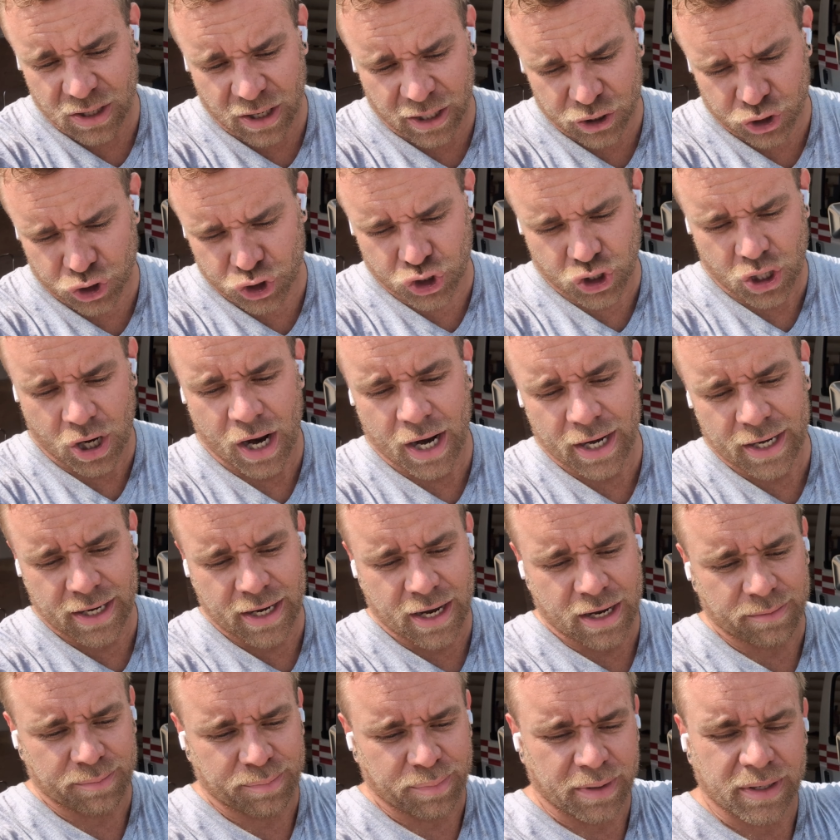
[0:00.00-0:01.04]
not shot
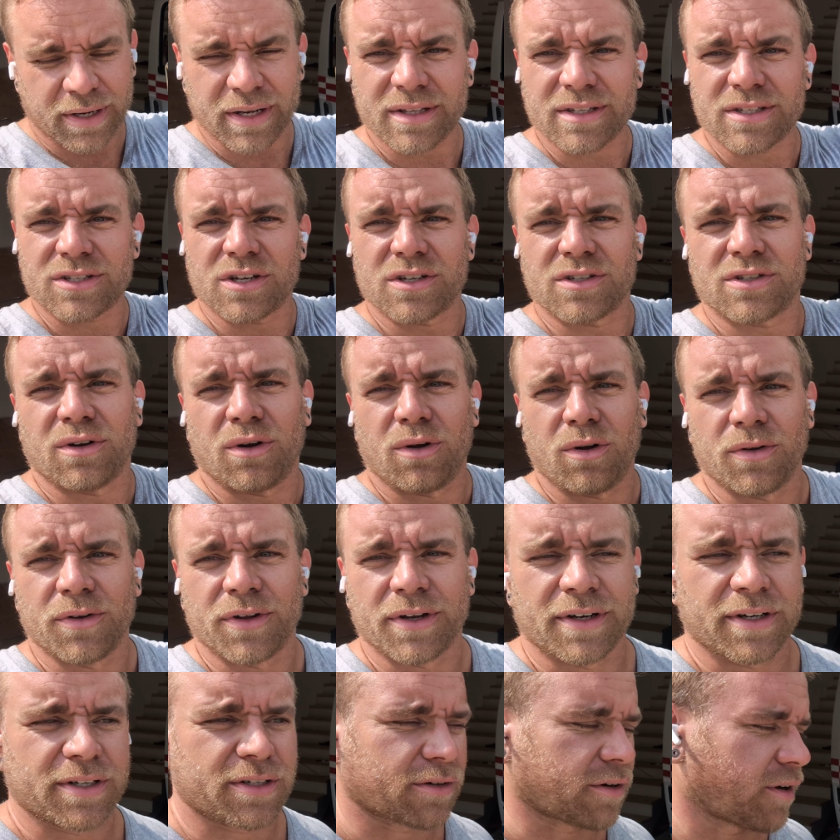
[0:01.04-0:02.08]
yet, but it's just old
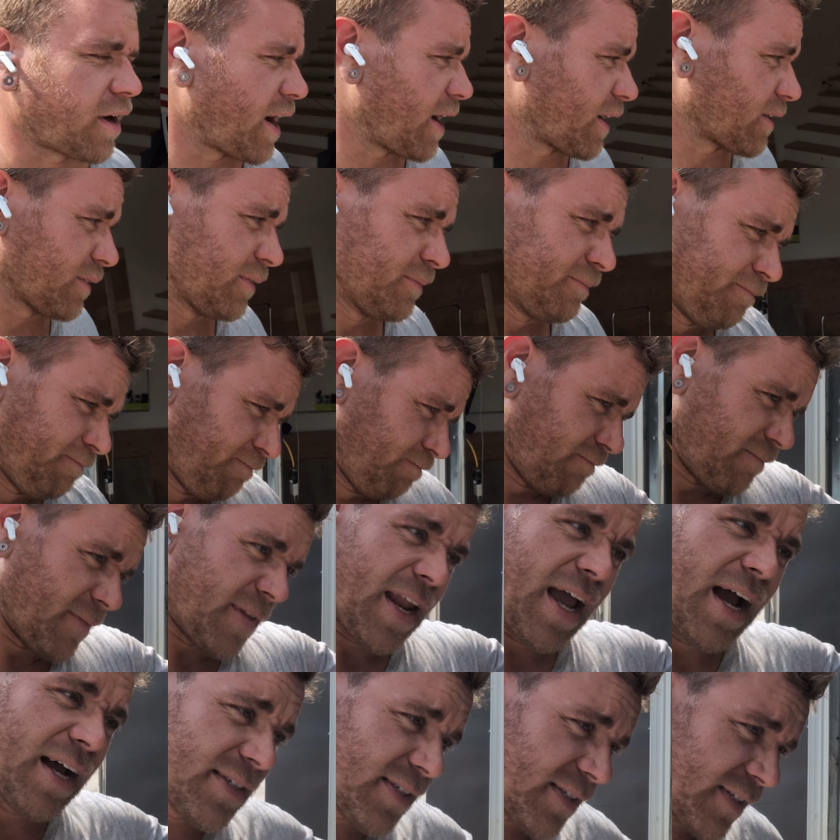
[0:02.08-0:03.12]
and it's cracked.
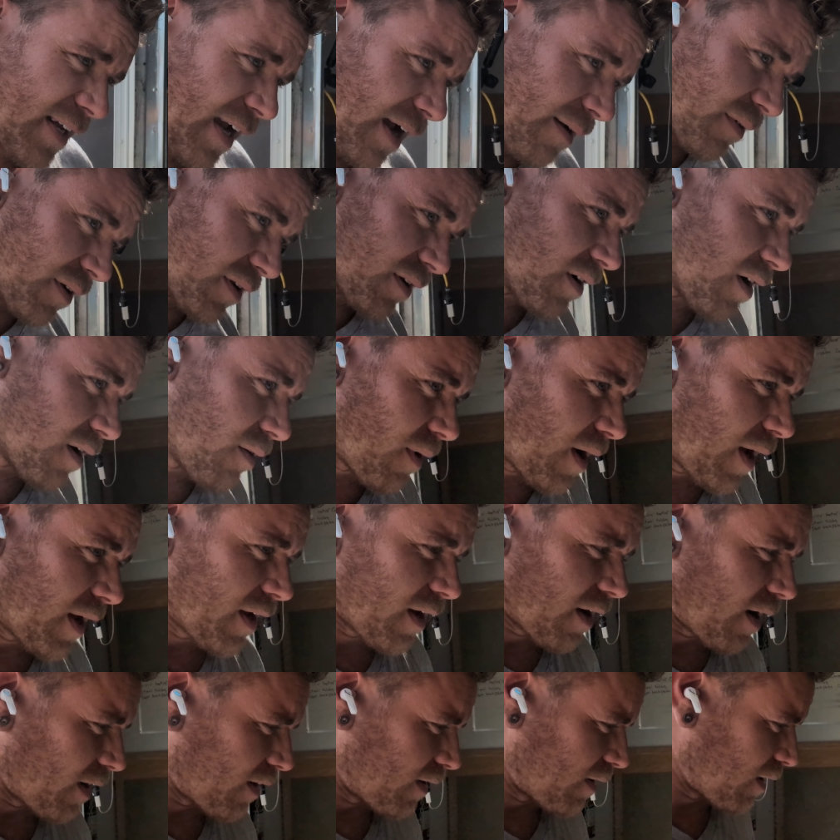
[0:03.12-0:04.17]
Now's the time to do it while you
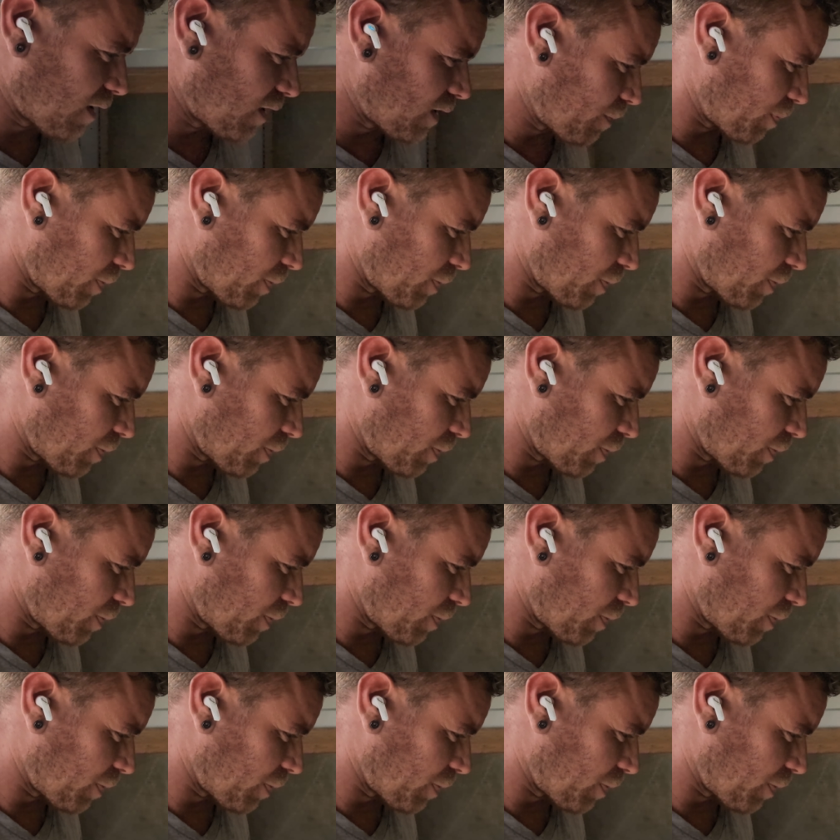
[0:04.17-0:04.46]
got it all